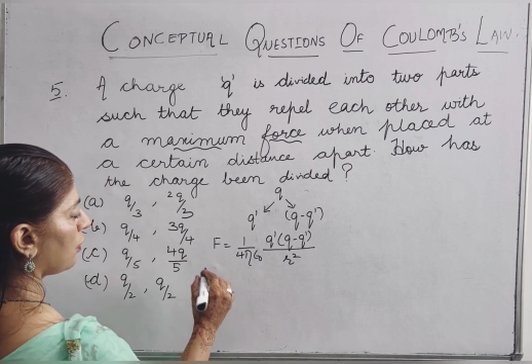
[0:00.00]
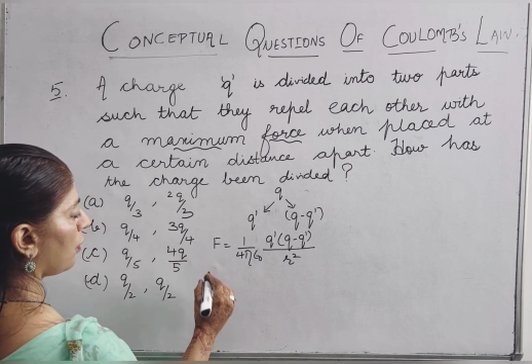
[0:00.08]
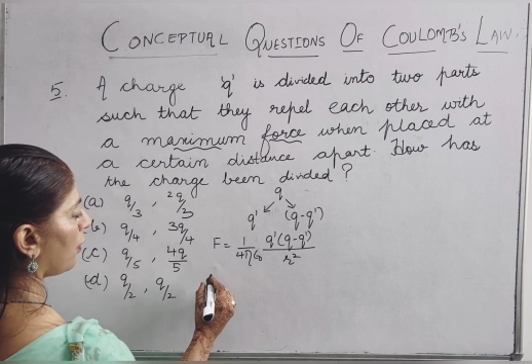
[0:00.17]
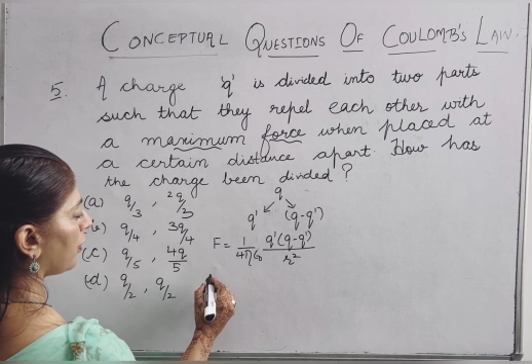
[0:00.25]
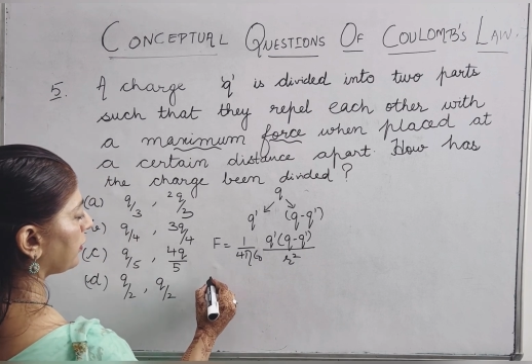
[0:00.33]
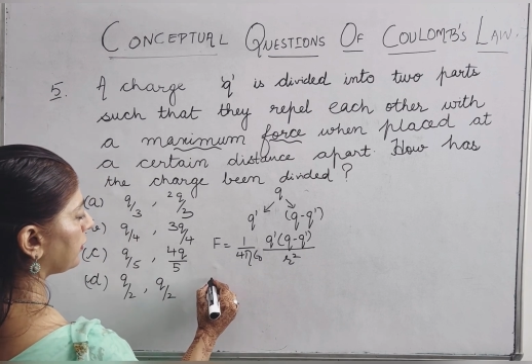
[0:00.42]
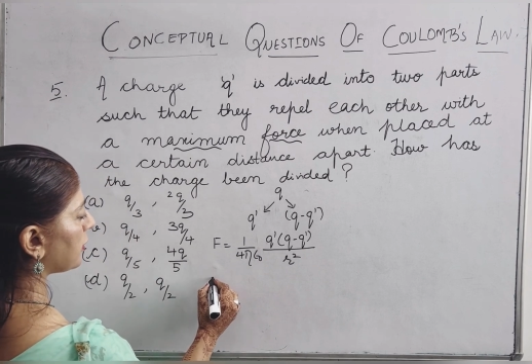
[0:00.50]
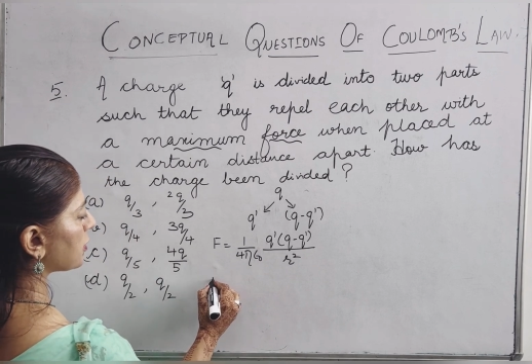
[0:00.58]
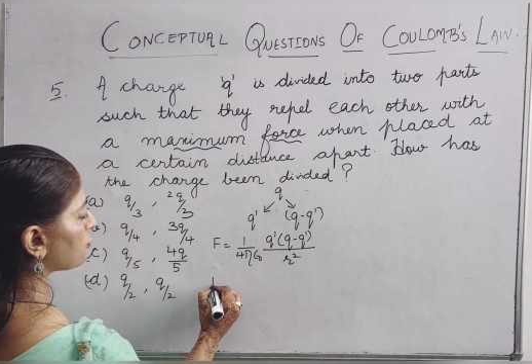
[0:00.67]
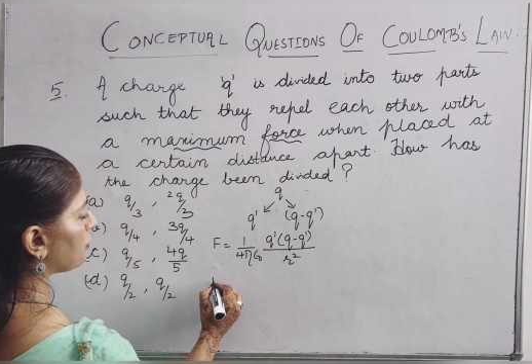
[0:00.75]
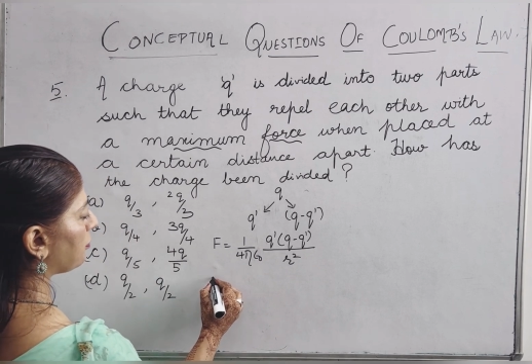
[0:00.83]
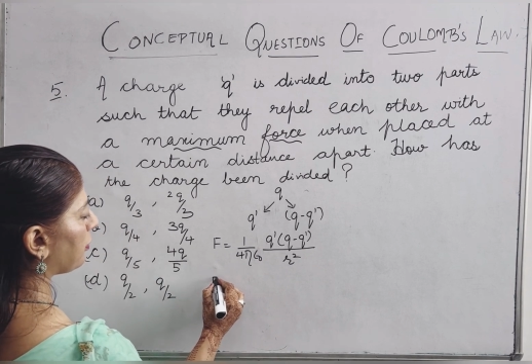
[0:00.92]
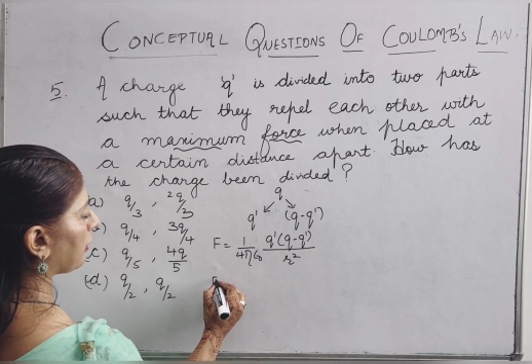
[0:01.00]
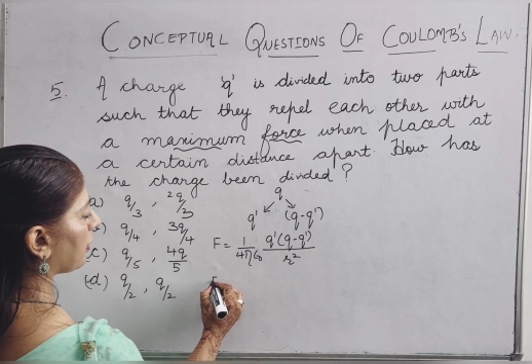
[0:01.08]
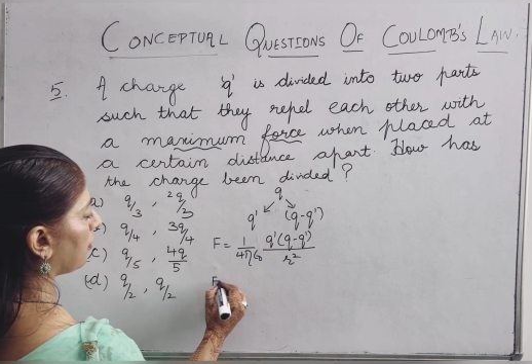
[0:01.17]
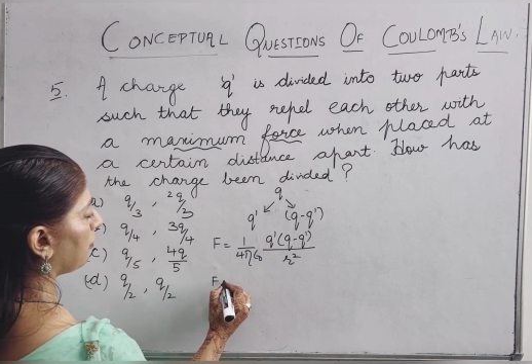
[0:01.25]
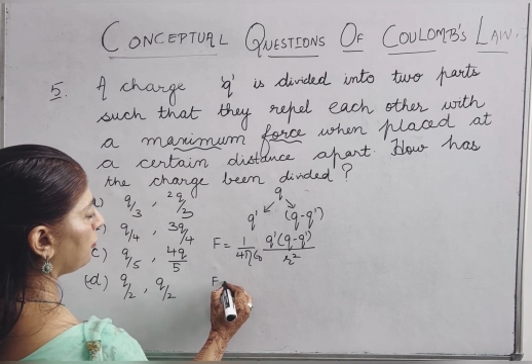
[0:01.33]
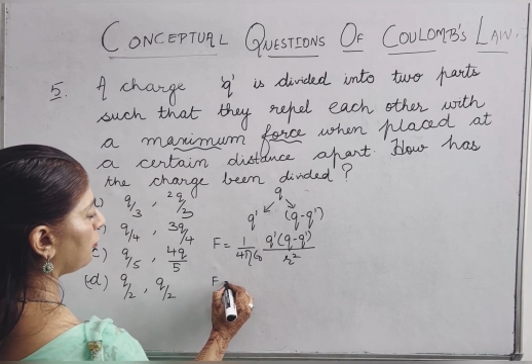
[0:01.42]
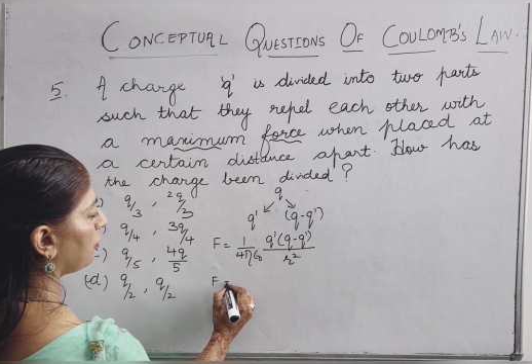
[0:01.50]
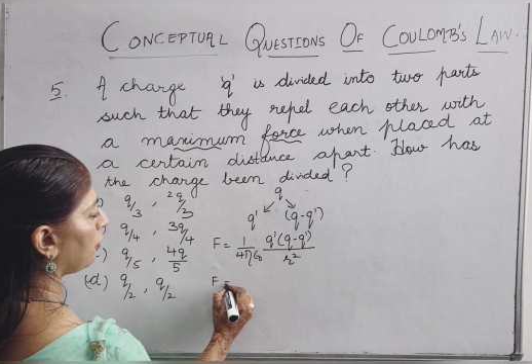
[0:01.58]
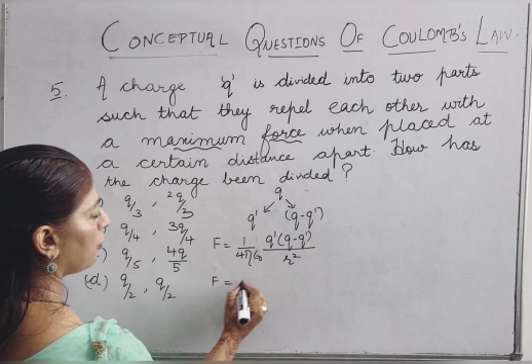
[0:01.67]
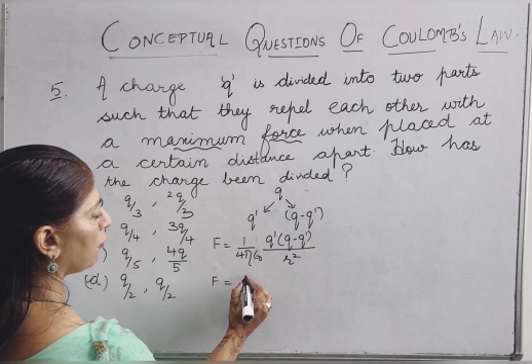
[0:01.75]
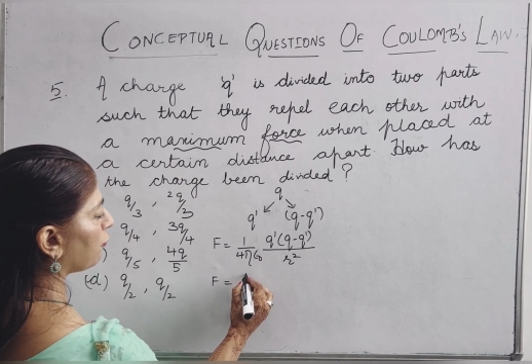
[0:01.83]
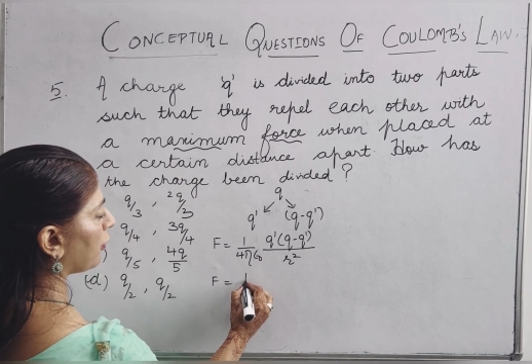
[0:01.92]
or this will become
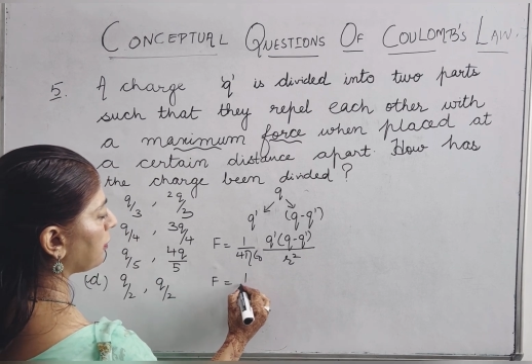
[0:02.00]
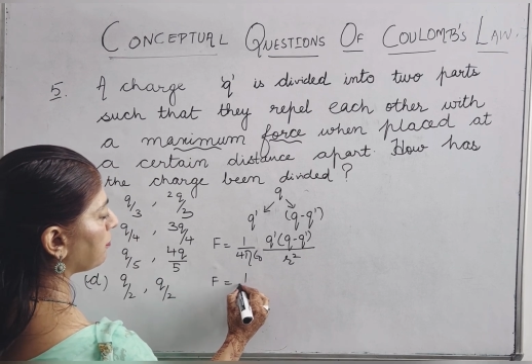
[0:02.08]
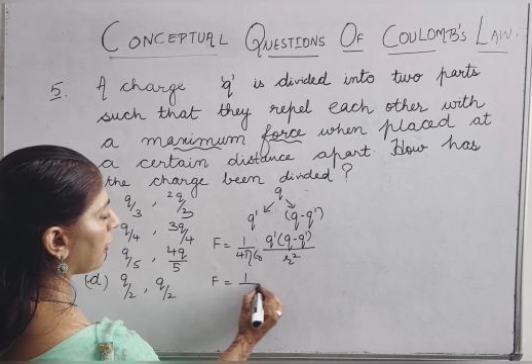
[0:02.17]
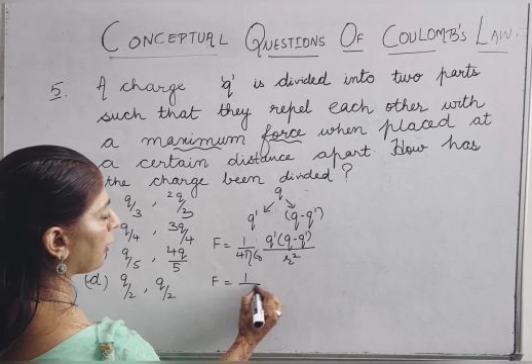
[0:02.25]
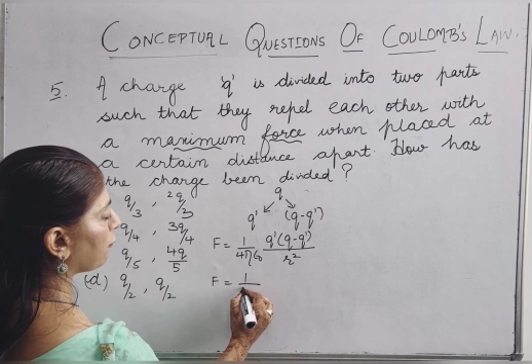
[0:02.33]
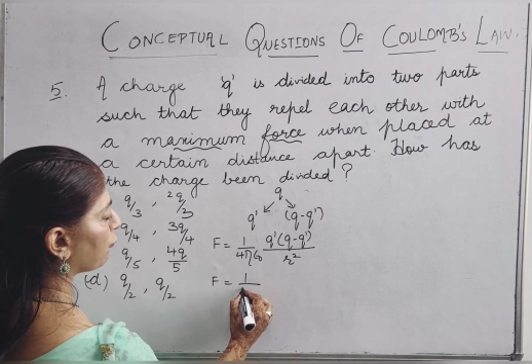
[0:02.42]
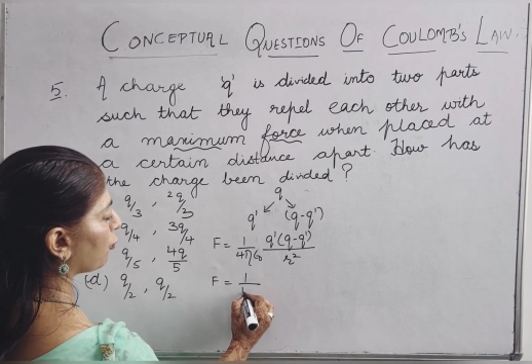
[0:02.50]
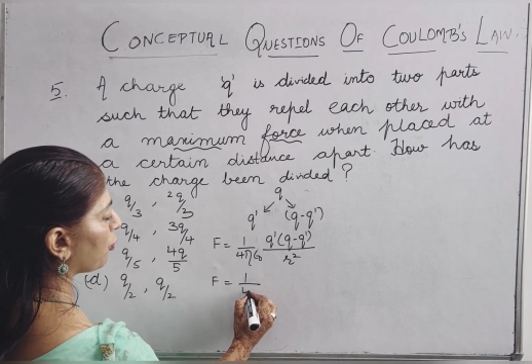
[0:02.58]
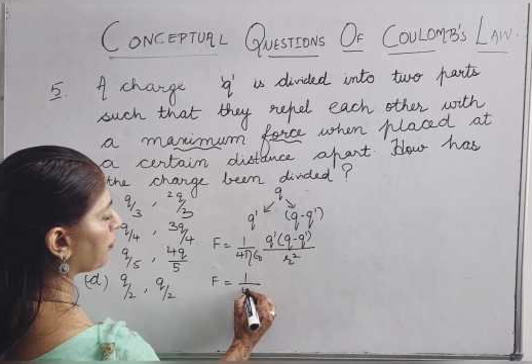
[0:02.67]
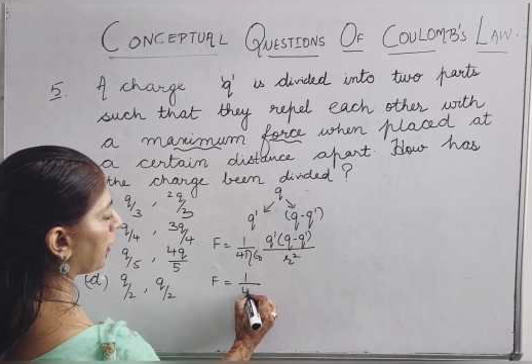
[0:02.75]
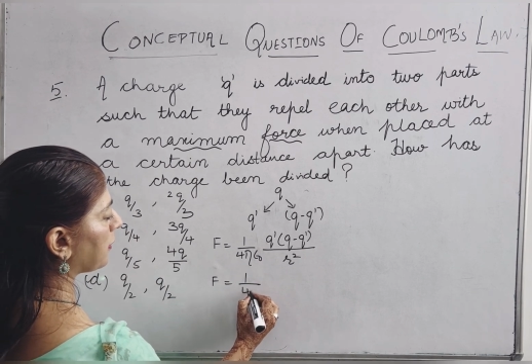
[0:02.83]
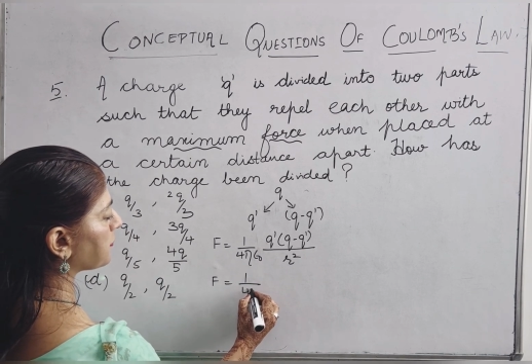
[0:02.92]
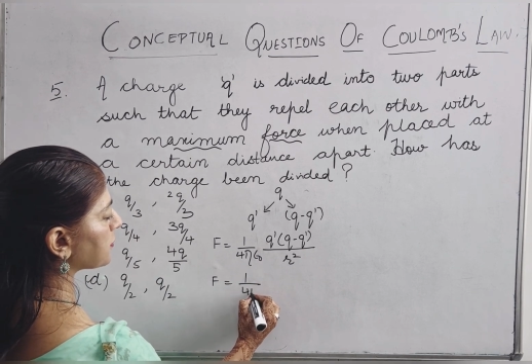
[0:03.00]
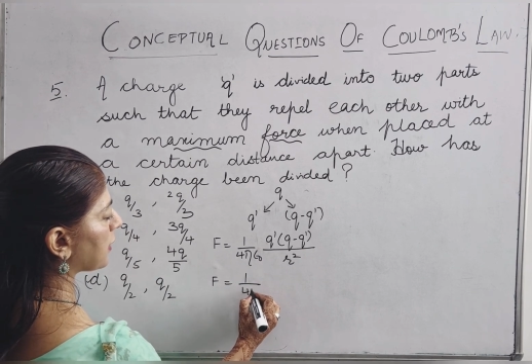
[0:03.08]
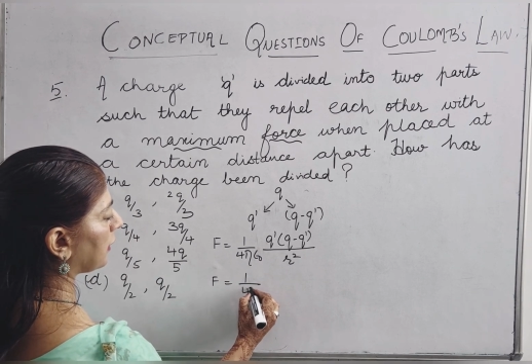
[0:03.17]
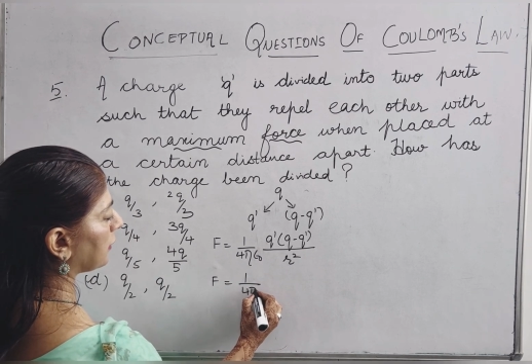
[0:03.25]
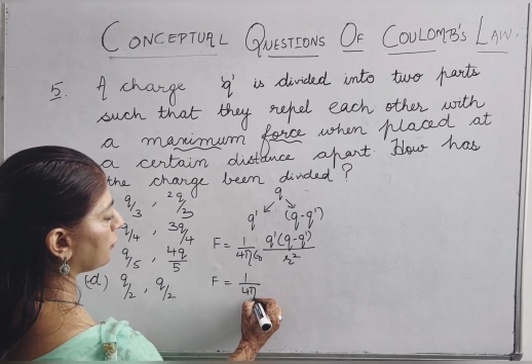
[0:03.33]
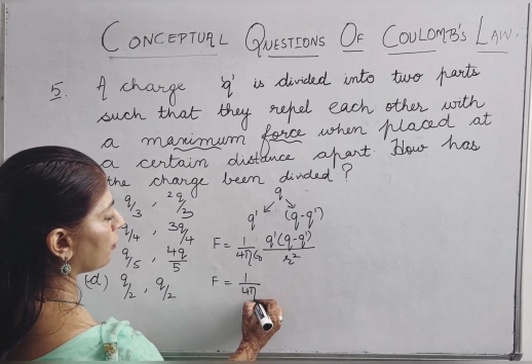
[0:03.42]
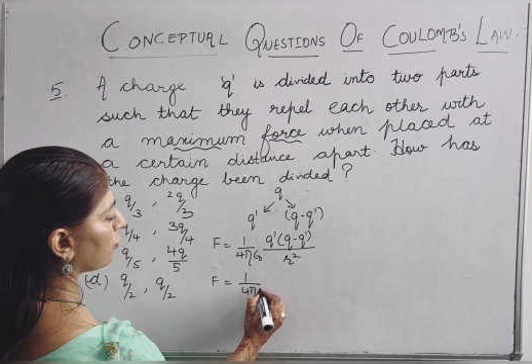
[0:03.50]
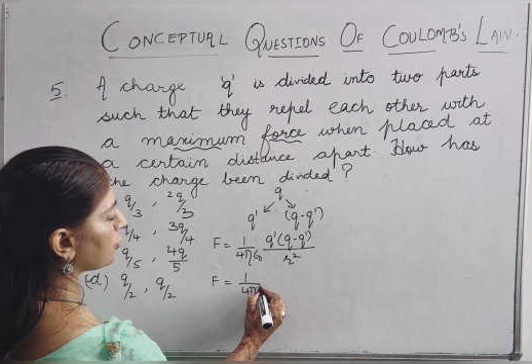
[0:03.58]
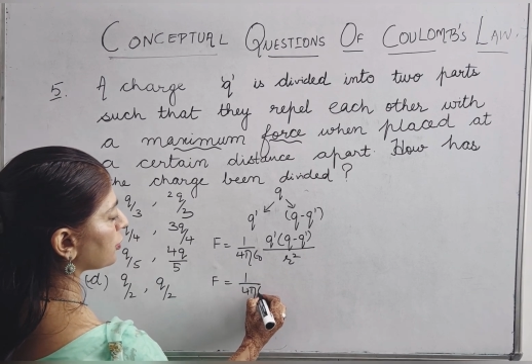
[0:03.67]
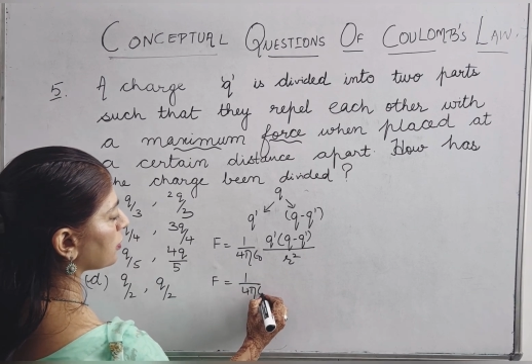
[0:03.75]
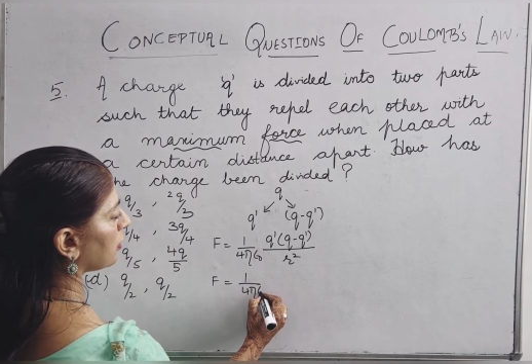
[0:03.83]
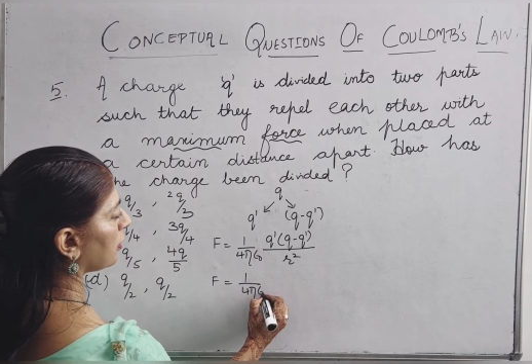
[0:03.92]
1 by 4 pi epsilon naught